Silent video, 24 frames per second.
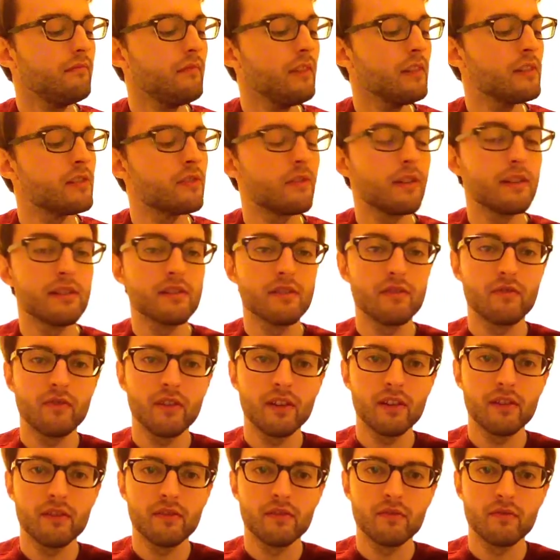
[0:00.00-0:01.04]
So that is the
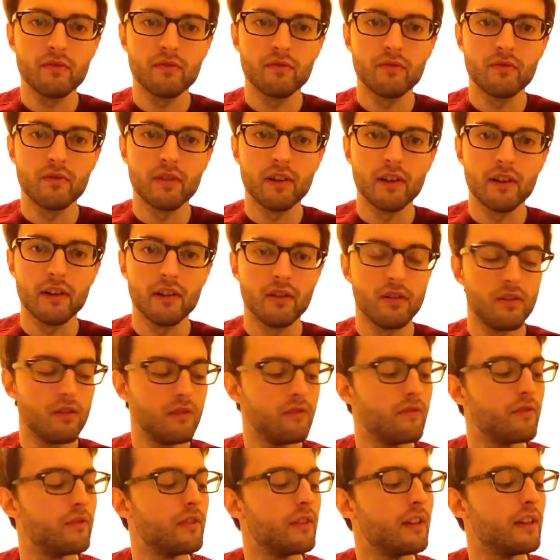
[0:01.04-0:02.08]
5th fret
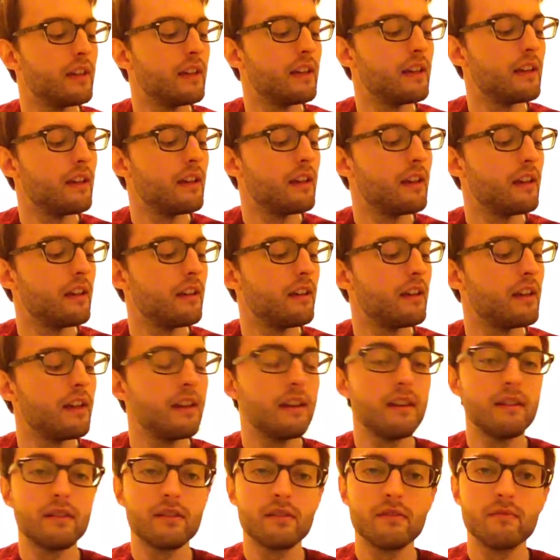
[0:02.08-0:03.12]
of the
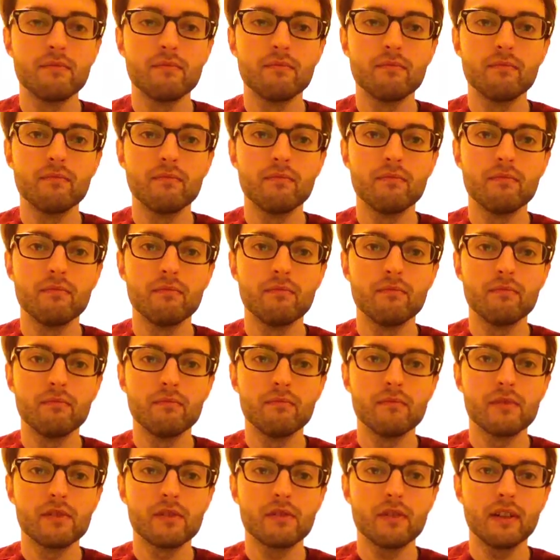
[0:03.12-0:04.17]
A
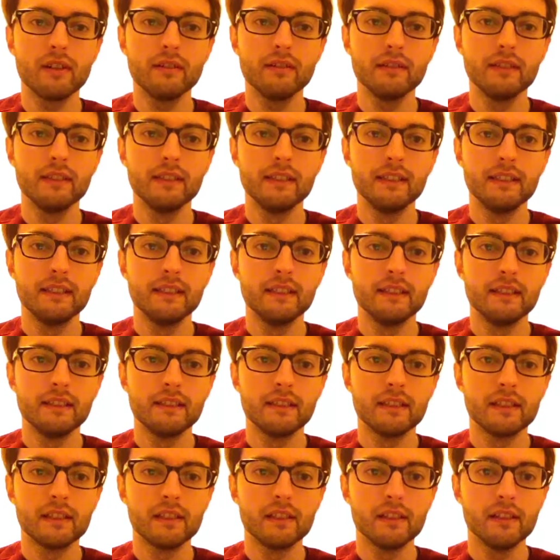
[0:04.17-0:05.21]
string
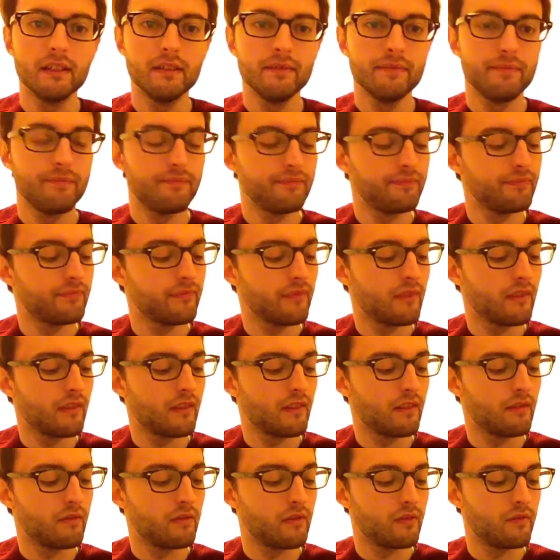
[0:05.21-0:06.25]
here
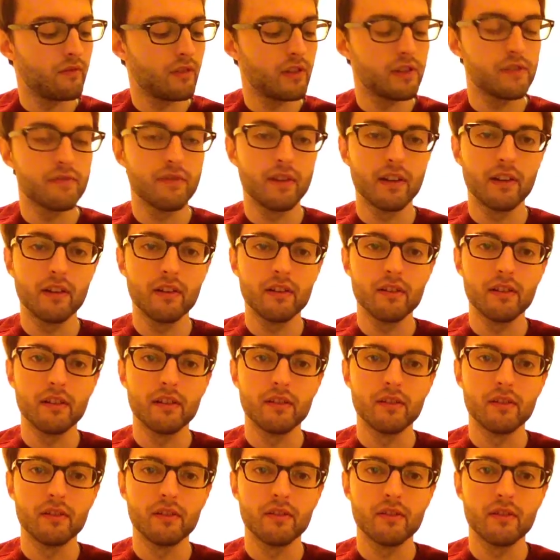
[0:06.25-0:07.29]
with your first finger,
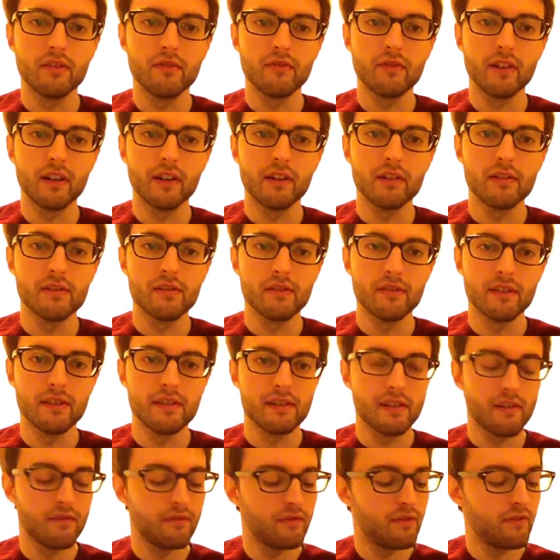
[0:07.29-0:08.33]
then your third finger's on the
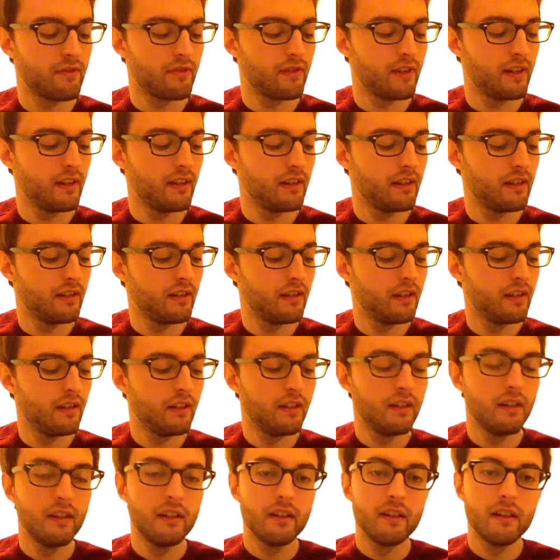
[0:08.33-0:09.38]
7th fret
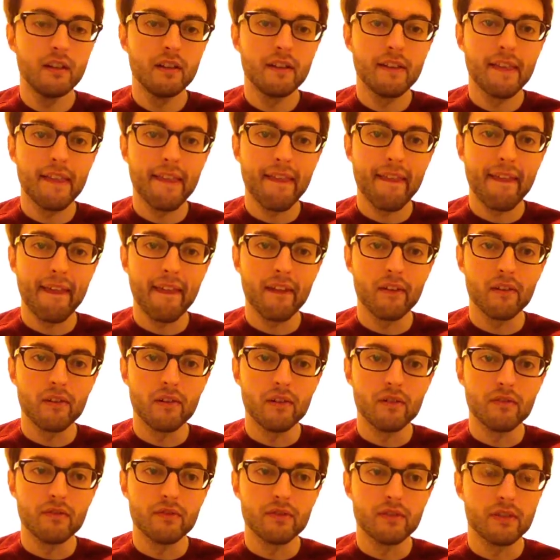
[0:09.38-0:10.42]

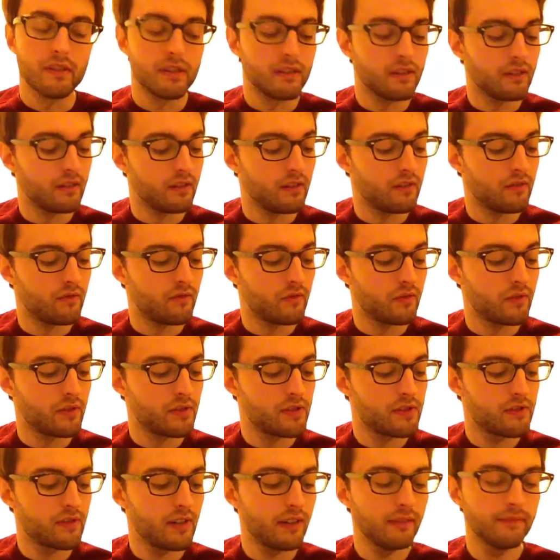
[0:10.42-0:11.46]
of the 4th
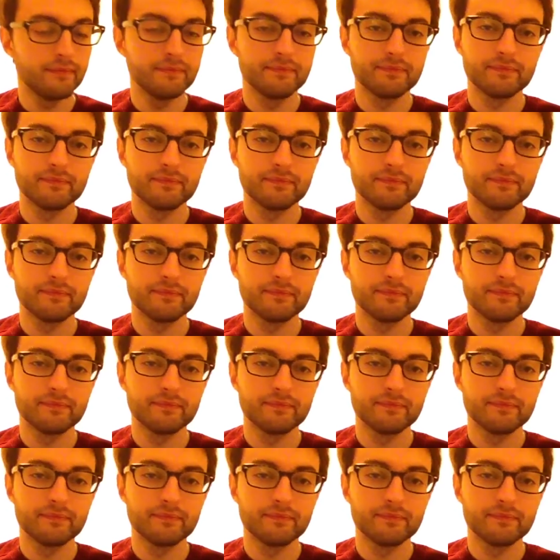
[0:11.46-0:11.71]
string,